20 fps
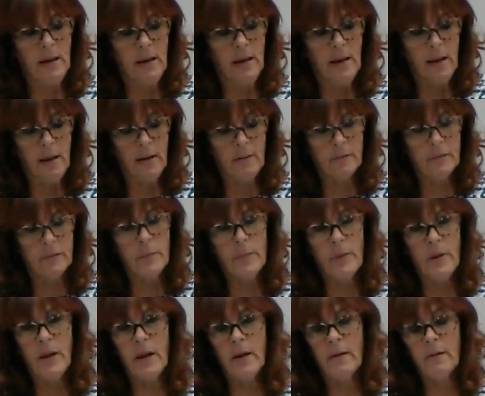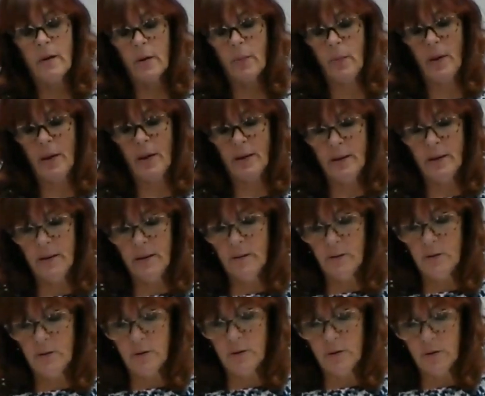And from there, I went
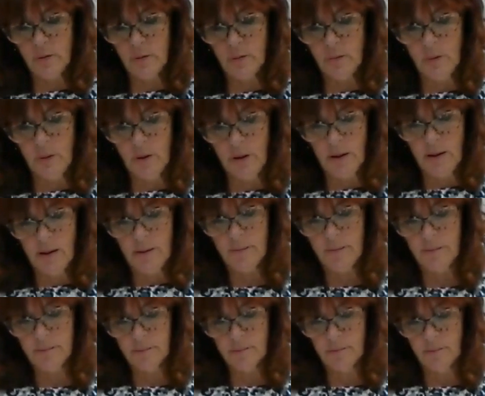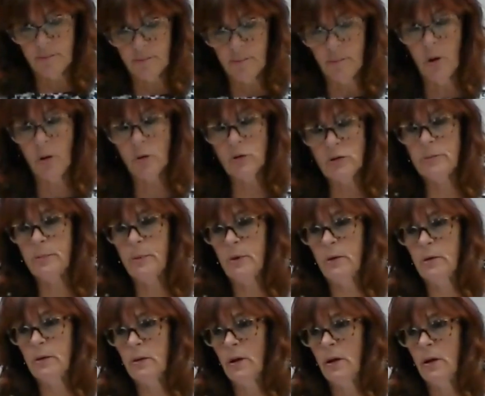into
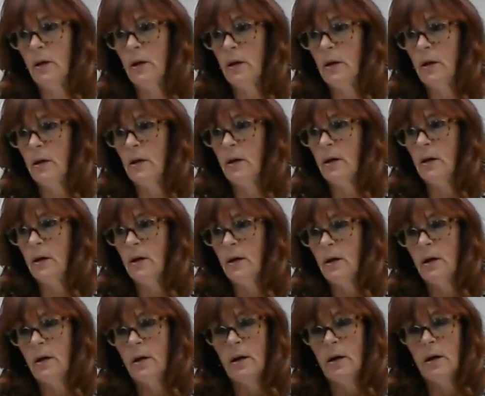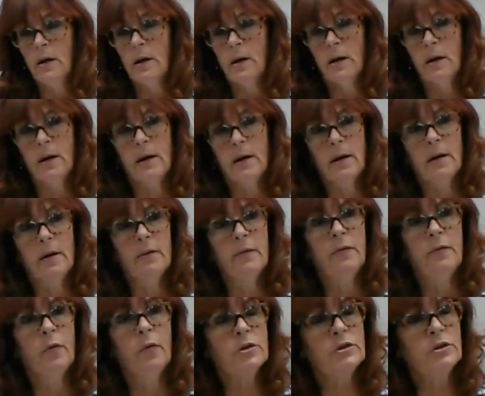multiple
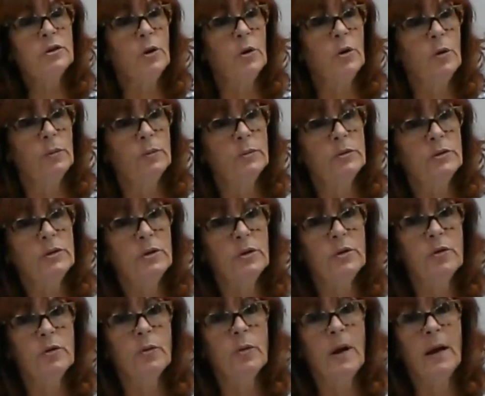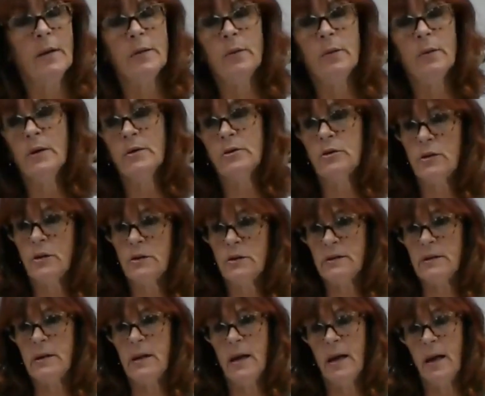foster homes throughout the
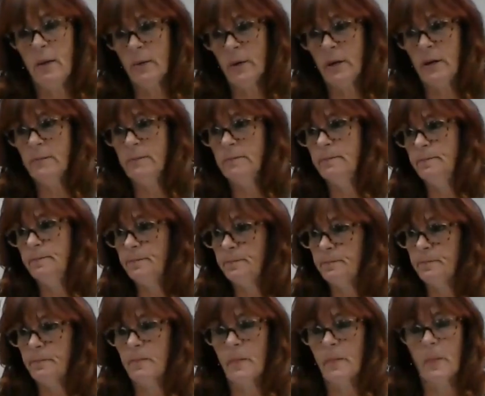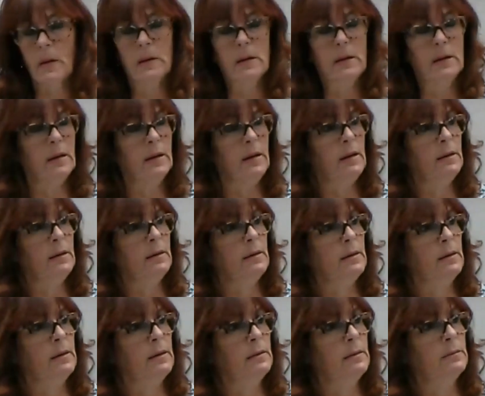Westchester County. And
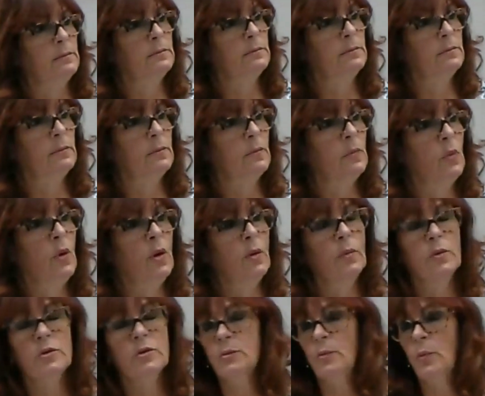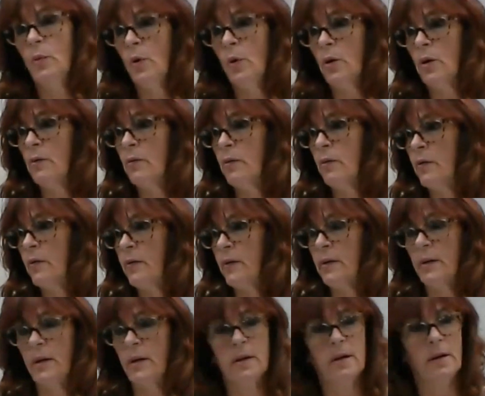one was more horrific than the